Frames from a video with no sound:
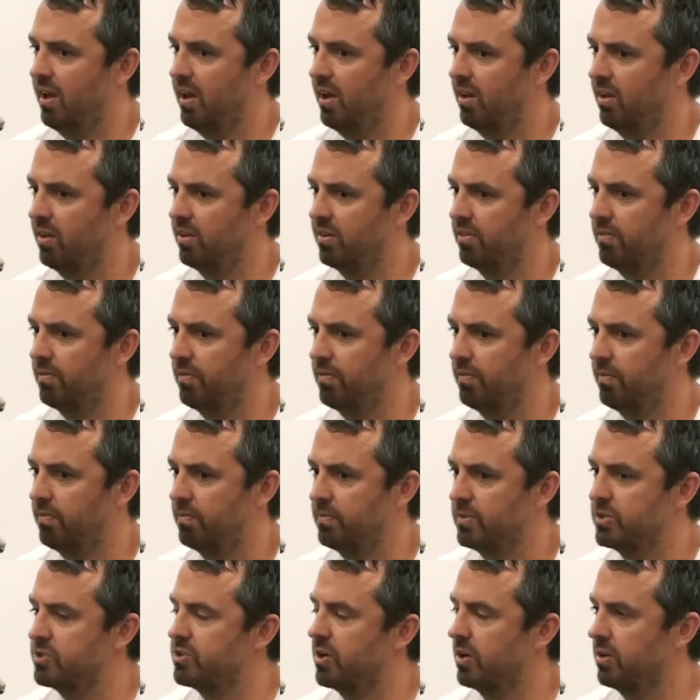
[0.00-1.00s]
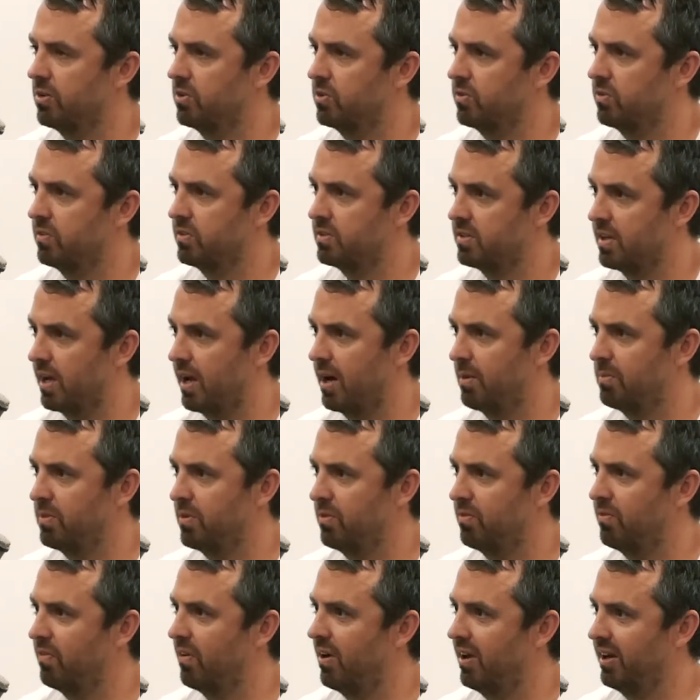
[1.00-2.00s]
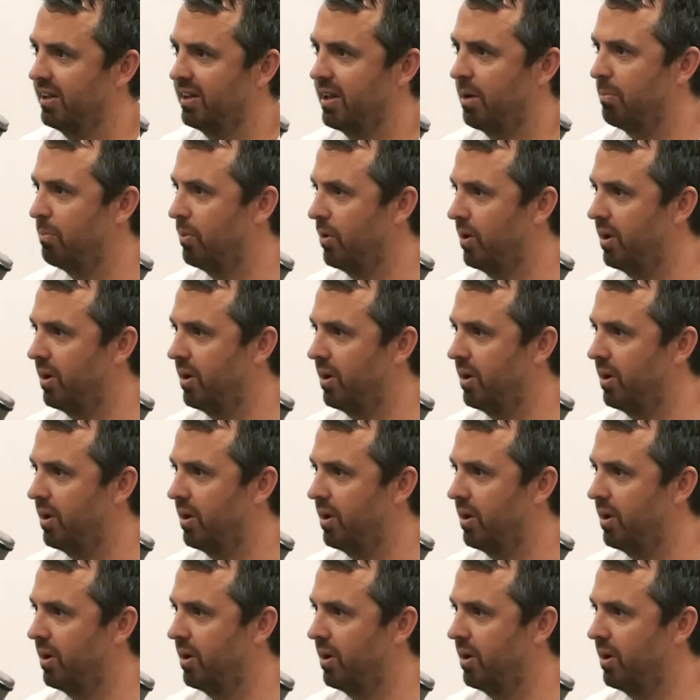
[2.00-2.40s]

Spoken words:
a lot of struggles for startups is finding that